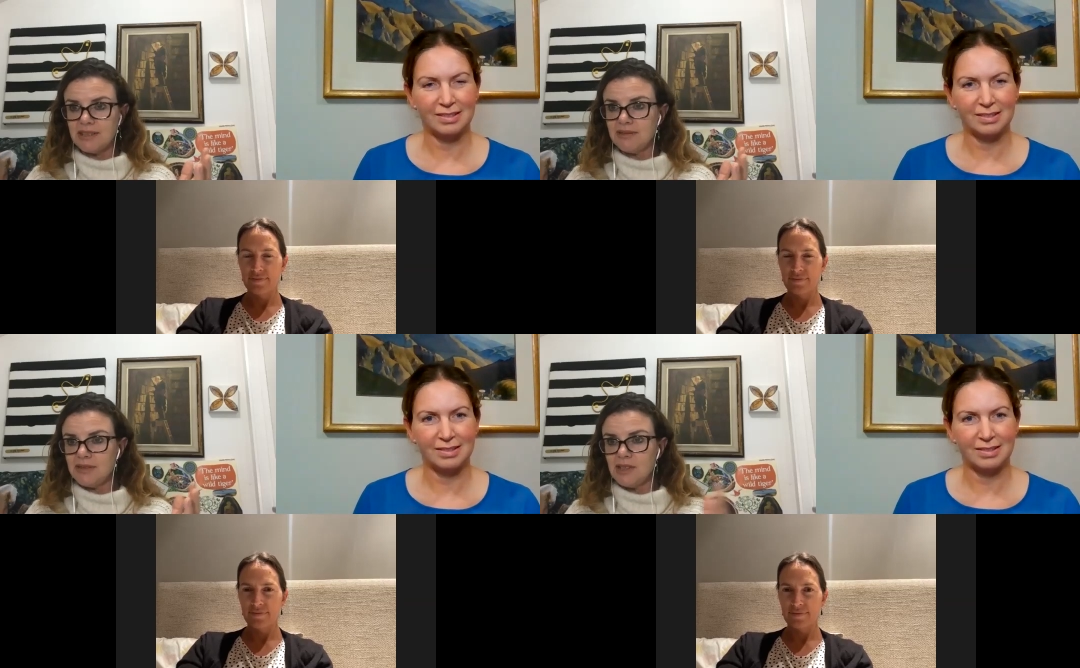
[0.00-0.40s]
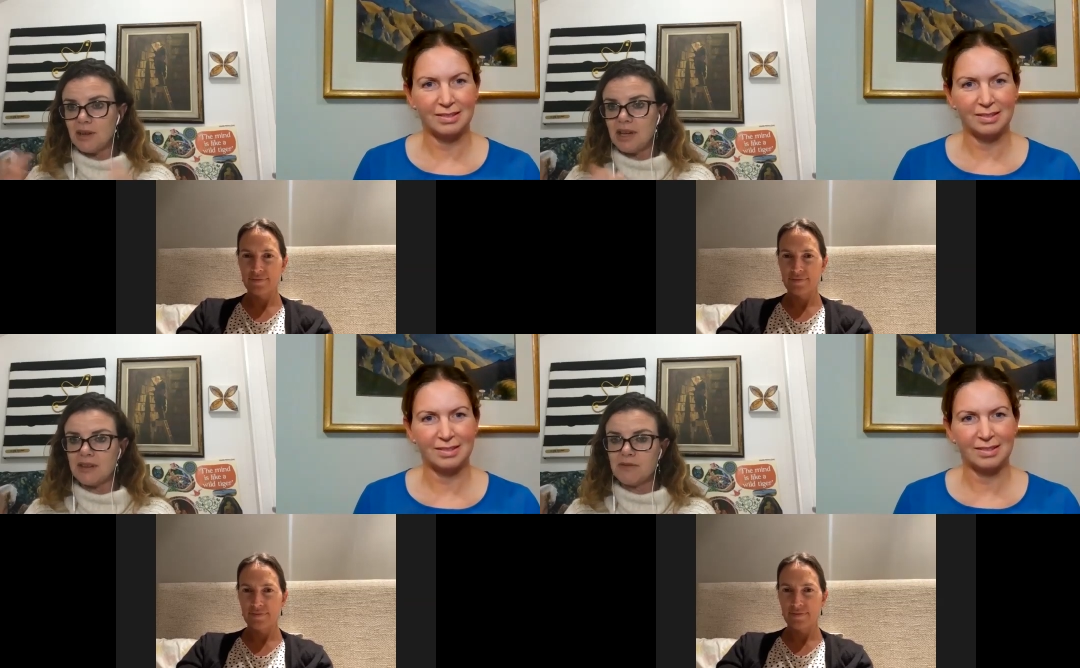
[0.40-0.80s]
Speaker 1: you know
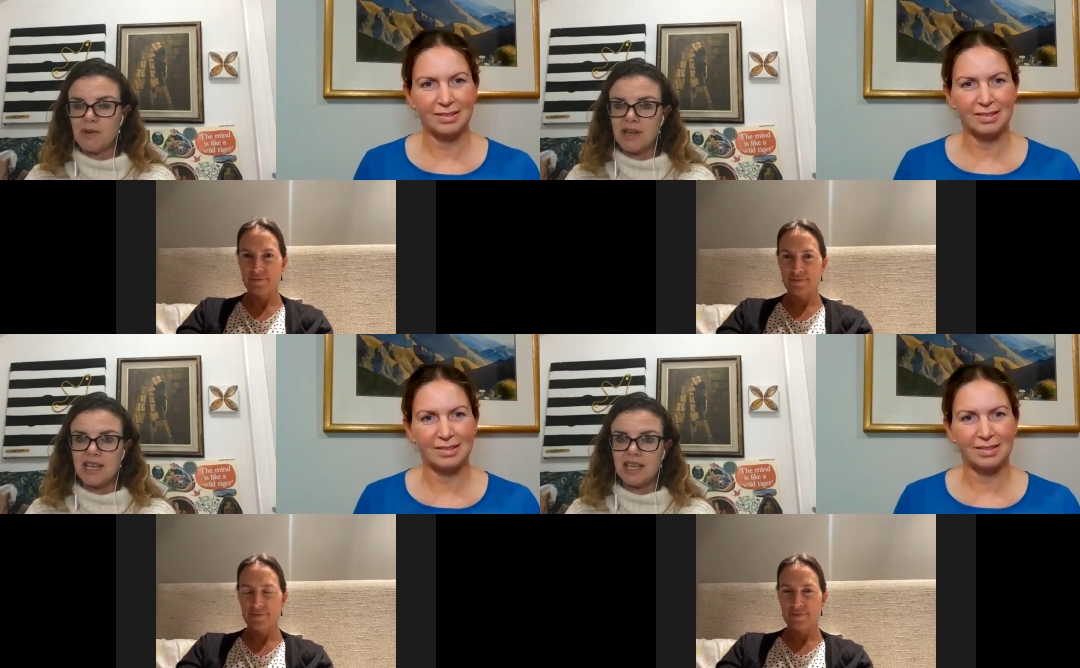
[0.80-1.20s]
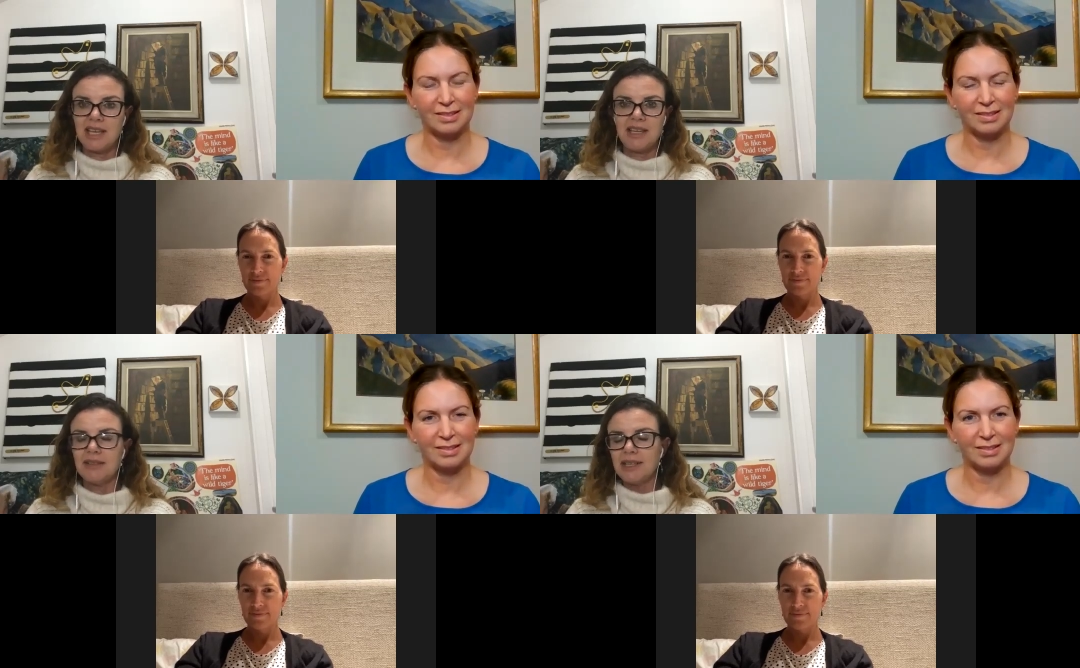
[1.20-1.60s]
out of
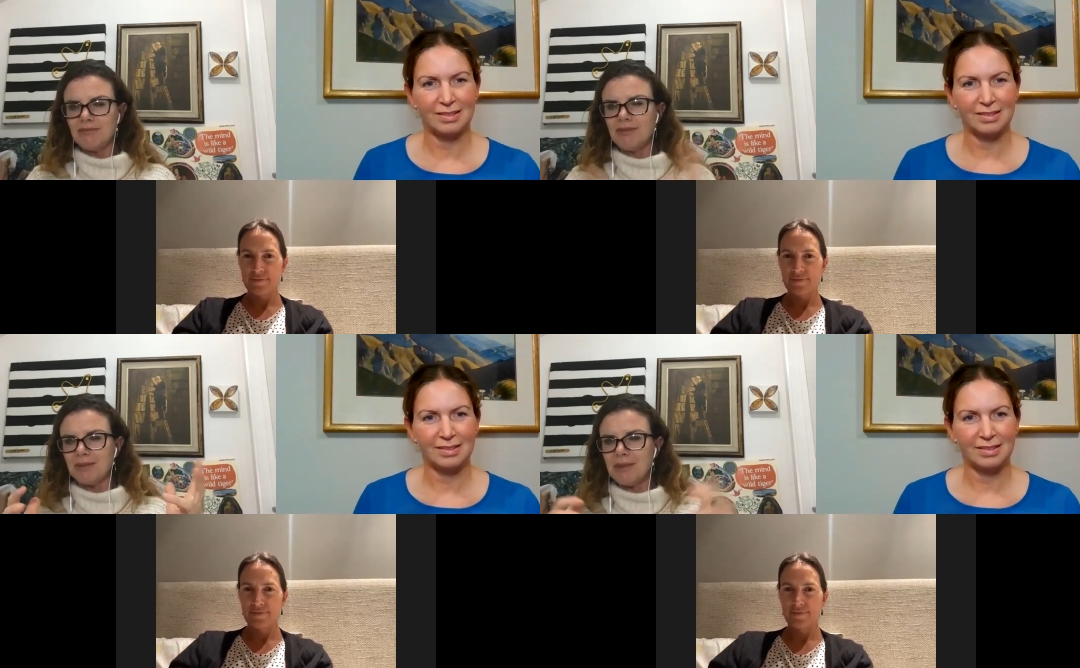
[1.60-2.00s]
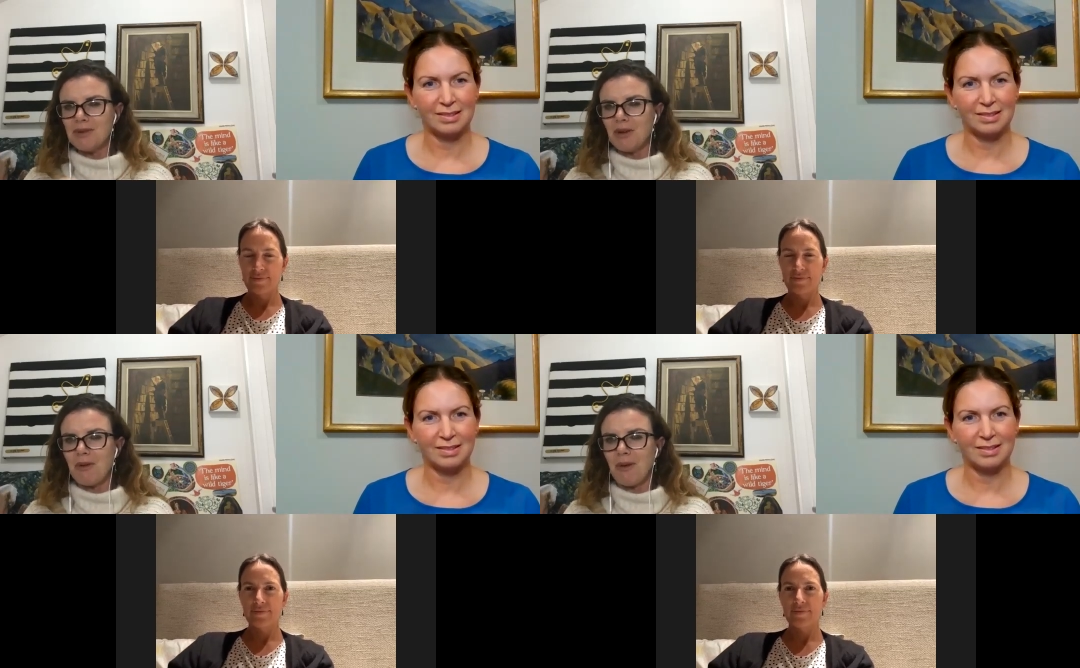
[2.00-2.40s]
waiheke well maybe
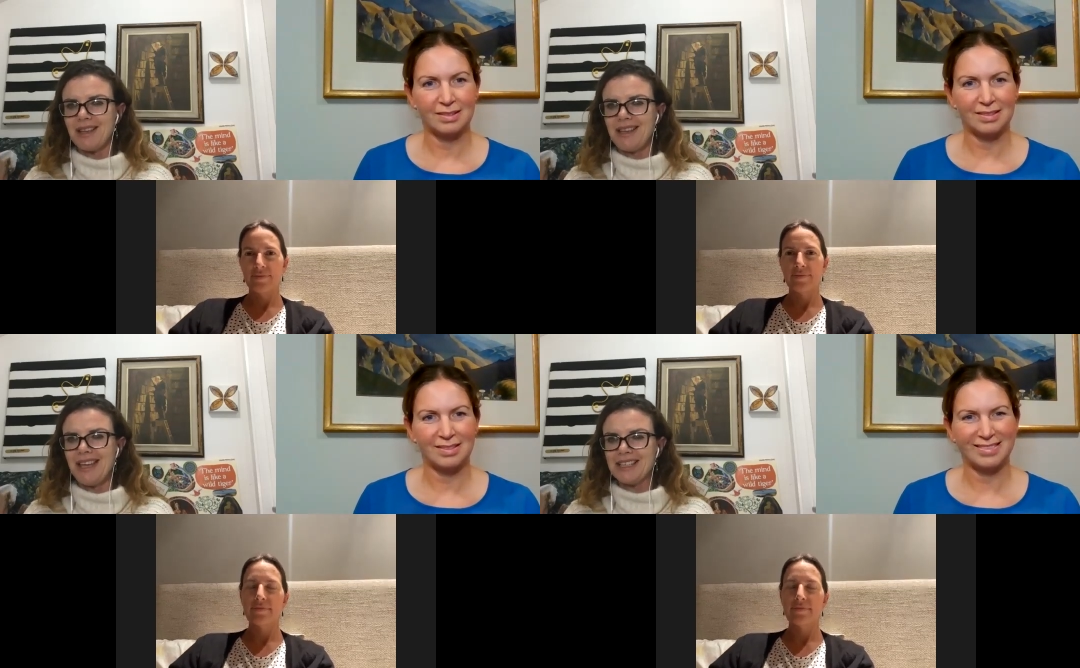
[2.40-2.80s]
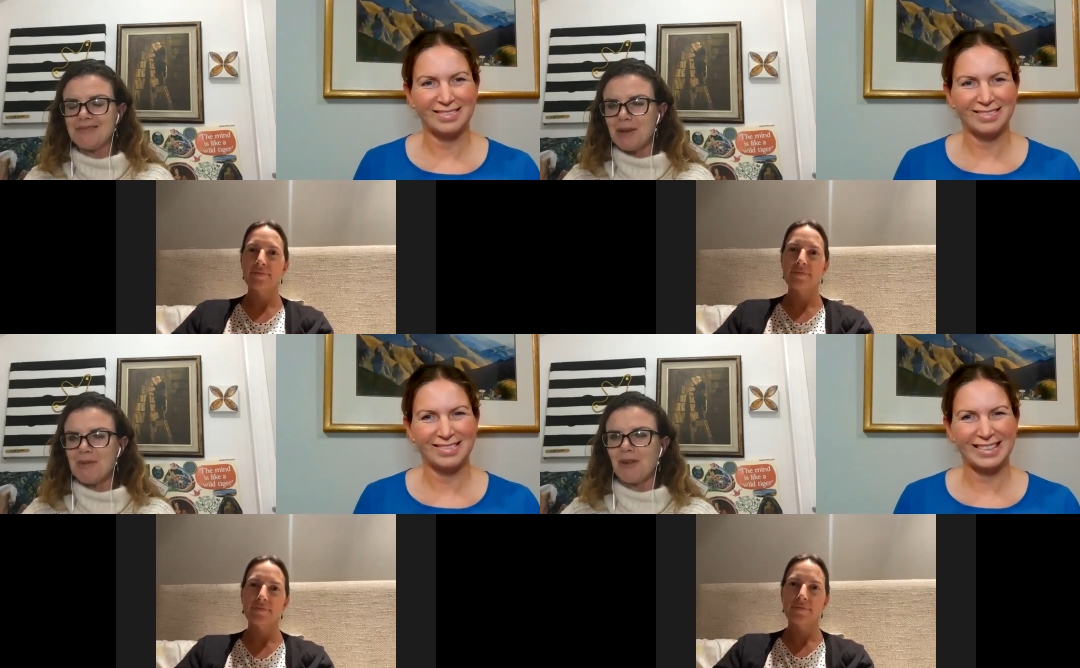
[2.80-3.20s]
not quite yet
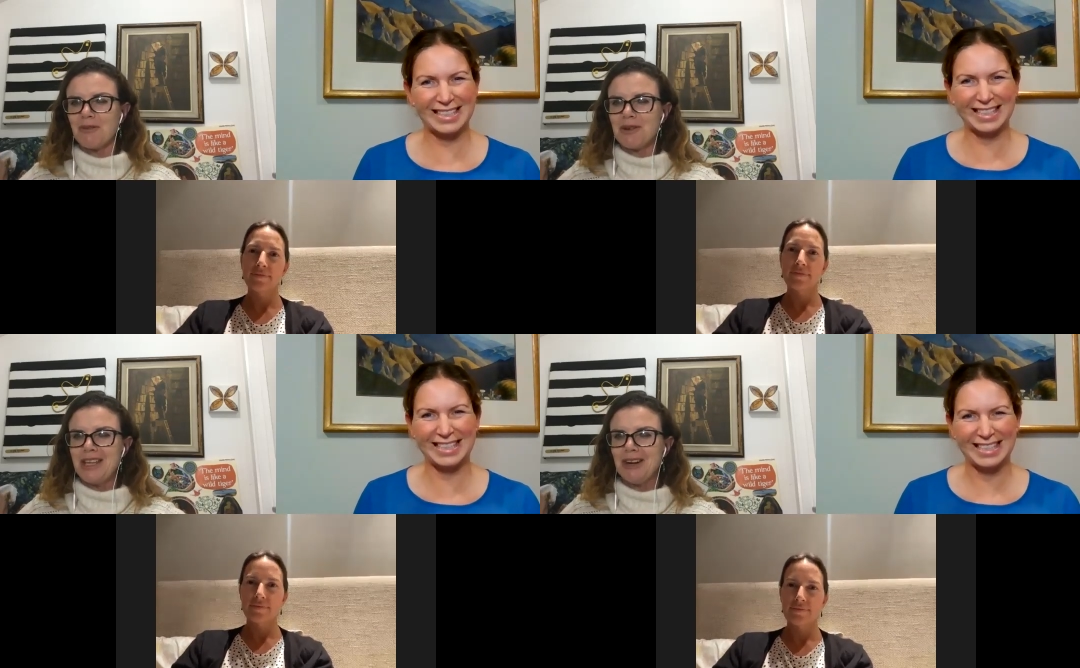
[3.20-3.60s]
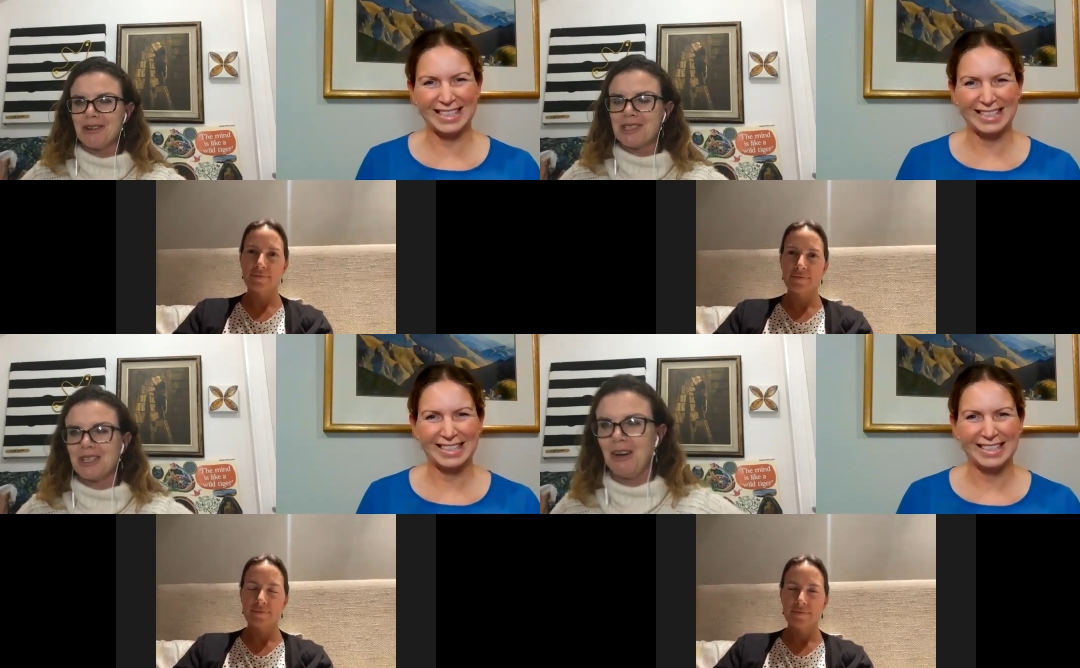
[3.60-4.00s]
maybe not for a year or so